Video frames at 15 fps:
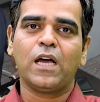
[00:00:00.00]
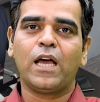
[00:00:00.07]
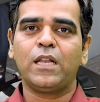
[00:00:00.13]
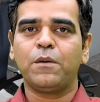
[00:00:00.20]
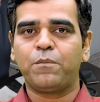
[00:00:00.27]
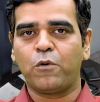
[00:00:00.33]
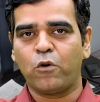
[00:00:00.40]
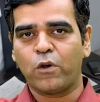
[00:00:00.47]
and
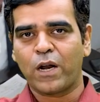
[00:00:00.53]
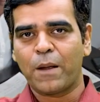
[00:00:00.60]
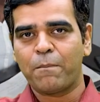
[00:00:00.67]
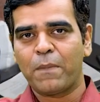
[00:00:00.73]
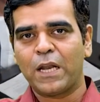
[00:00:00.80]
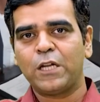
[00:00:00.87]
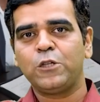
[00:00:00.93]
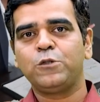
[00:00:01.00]
the program
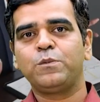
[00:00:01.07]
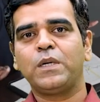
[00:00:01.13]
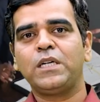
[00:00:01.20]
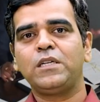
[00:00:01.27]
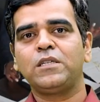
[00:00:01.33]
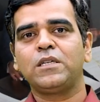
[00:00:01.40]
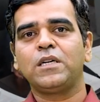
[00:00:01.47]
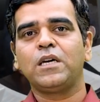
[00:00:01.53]

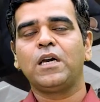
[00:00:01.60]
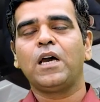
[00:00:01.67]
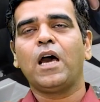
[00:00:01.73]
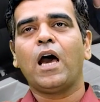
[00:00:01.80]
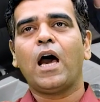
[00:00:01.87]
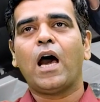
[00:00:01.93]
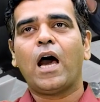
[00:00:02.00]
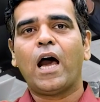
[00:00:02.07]
management.
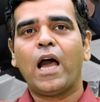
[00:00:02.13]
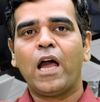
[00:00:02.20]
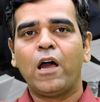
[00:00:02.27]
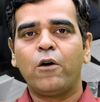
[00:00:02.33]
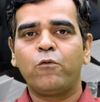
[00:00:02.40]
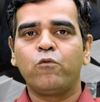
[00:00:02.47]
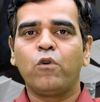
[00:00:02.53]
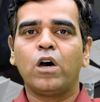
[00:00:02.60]
I
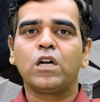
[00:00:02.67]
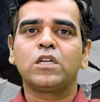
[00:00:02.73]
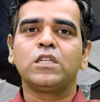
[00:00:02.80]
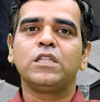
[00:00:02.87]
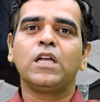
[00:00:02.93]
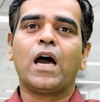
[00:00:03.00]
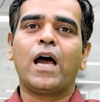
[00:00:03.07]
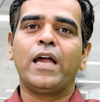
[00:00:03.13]
have worked
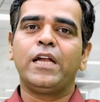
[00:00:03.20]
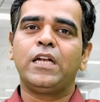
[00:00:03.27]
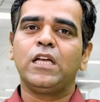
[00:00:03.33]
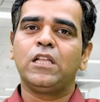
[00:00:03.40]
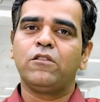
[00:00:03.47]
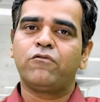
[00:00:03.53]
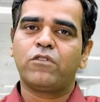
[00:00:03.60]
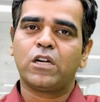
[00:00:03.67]
in IT
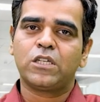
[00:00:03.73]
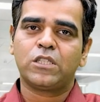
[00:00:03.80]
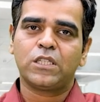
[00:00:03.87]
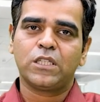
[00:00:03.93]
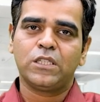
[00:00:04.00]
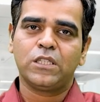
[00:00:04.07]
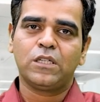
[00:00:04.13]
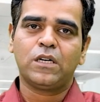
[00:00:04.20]

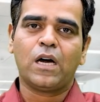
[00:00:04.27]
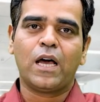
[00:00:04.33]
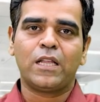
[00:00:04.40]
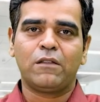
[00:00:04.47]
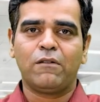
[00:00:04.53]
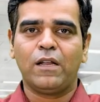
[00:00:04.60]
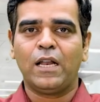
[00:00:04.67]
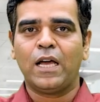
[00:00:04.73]
infrastructure as
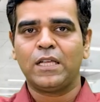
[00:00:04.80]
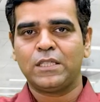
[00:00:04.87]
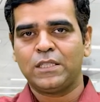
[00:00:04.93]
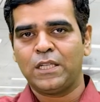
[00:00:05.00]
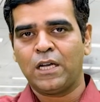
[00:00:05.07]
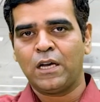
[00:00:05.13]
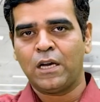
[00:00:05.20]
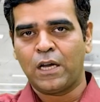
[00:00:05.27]
well as in
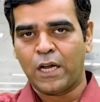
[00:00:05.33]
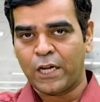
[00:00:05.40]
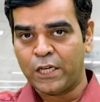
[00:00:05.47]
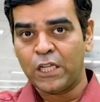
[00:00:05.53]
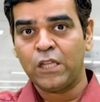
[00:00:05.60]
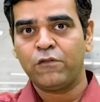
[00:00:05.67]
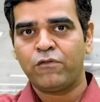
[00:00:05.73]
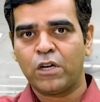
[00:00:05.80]
the IT
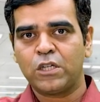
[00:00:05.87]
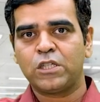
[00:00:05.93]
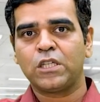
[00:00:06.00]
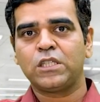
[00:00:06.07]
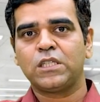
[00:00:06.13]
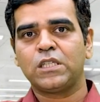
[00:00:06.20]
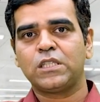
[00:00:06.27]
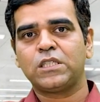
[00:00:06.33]

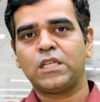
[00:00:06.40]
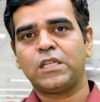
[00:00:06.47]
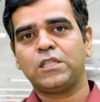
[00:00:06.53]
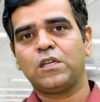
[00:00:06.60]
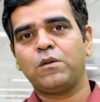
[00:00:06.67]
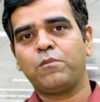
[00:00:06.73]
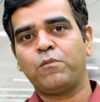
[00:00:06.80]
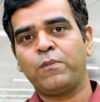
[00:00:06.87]
infrastructure
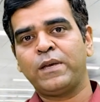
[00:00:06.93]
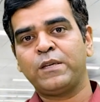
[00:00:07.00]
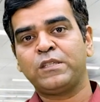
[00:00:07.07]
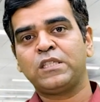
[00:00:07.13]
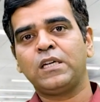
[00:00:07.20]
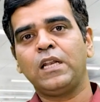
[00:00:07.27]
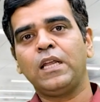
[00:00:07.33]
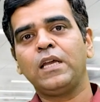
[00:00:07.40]
sector
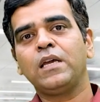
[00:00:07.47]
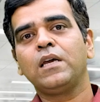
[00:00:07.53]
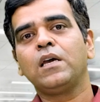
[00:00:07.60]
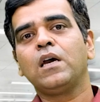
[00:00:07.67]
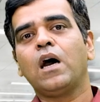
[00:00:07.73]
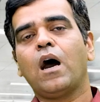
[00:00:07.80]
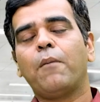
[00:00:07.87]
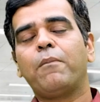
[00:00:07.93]
basically.
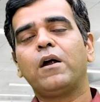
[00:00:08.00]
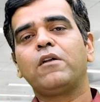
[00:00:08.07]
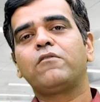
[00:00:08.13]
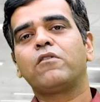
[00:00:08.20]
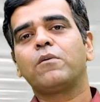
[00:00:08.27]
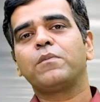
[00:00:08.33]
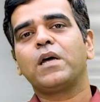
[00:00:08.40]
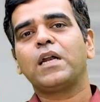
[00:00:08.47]
Apart
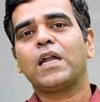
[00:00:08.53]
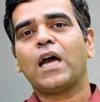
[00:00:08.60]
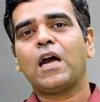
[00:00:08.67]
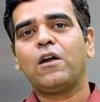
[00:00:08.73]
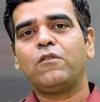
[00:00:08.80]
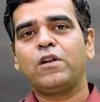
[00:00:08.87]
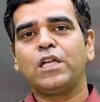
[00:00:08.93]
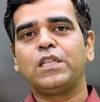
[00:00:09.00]
from that, I
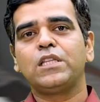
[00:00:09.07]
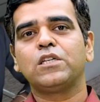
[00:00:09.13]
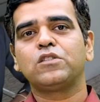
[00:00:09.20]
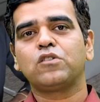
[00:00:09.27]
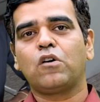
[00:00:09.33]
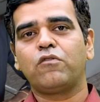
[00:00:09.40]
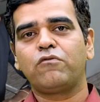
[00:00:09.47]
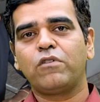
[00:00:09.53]
have done the
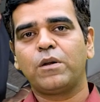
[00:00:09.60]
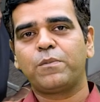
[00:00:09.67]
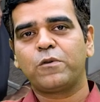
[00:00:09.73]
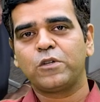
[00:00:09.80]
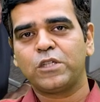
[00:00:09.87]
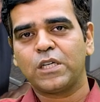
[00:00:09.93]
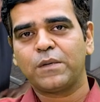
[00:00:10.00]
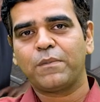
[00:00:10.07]
software
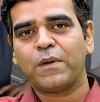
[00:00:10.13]
project